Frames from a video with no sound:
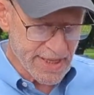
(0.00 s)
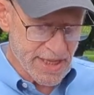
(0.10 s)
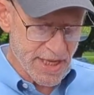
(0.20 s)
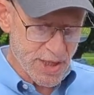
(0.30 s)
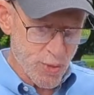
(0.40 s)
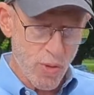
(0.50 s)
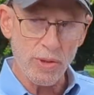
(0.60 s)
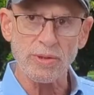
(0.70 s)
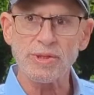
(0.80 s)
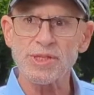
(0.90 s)
That
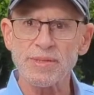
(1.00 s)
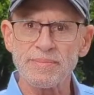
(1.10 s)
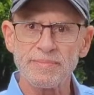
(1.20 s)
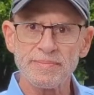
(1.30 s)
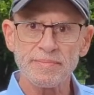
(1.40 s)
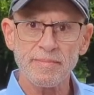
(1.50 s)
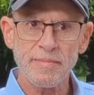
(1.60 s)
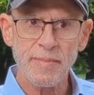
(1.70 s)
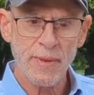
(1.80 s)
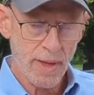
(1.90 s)
telegram states
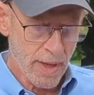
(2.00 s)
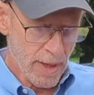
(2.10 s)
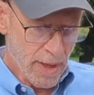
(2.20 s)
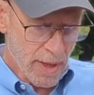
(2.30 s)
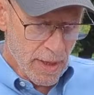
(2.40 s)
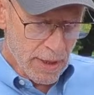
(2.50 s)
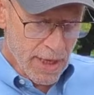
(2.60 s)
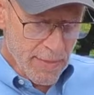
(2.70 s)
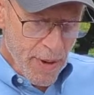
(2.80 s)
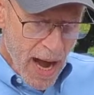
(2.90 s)
these words:
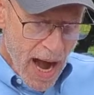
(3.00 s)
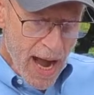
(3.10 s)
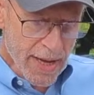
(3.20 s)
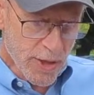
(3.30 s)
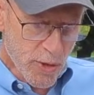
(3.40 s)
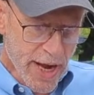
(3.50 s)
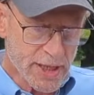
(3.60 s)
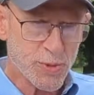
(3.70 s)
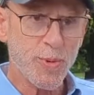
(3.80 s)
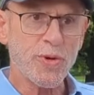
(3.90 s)

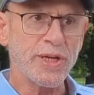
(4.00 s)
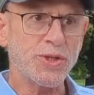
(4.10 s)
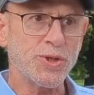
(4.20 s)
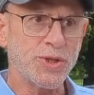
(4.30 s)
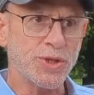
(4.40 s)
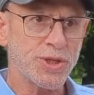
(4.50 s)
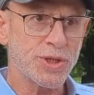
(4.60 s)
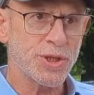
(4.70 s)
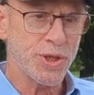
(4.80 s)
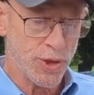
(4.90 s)
"Keep
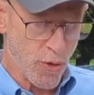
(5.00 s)
high your